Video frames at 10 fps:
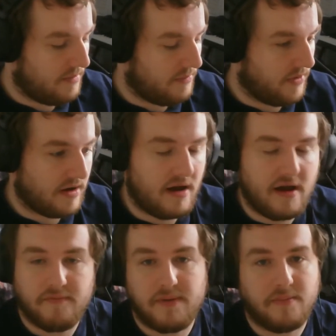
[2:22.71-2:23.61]
we can't have
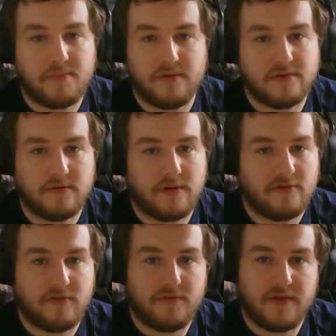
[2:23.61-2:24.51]
people doing
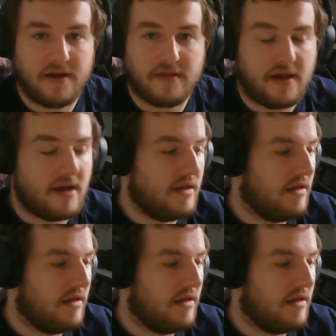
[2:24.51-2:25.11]
stuff like that.